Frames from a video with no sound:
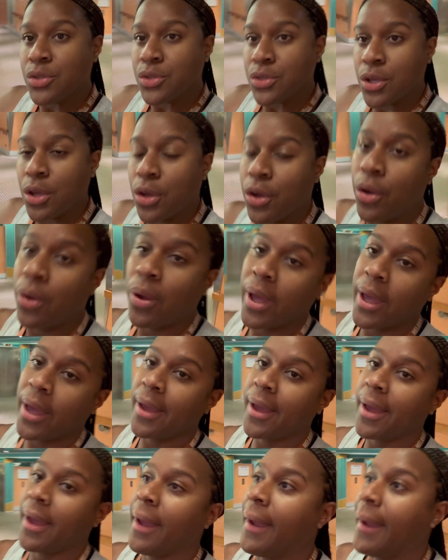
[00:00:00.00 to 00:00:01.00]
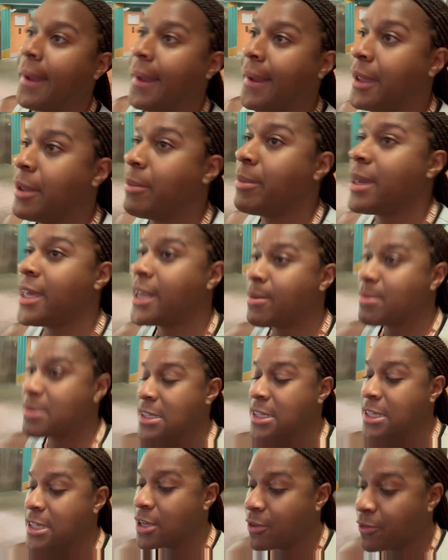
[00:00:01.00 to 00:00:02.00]
So I am headed to
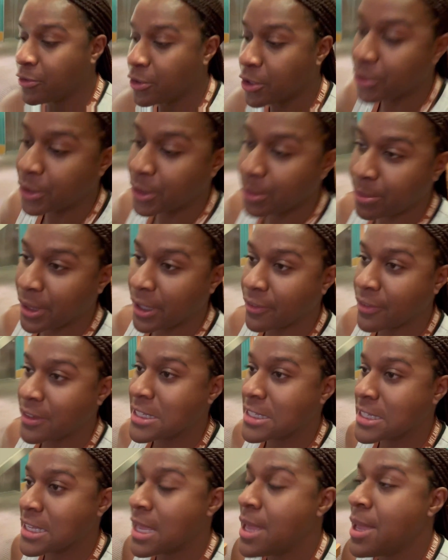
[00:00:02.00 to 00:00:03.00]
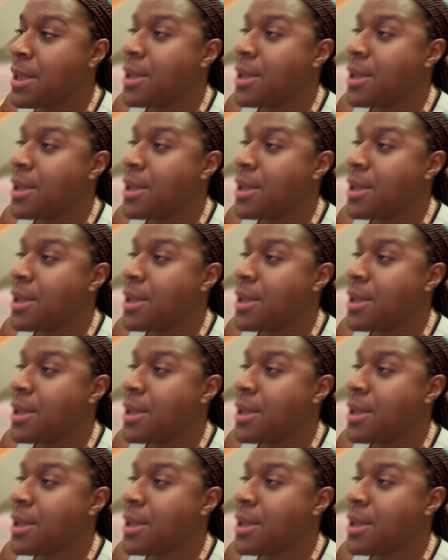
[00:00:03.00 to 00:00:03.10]
Lido for a quick breakfast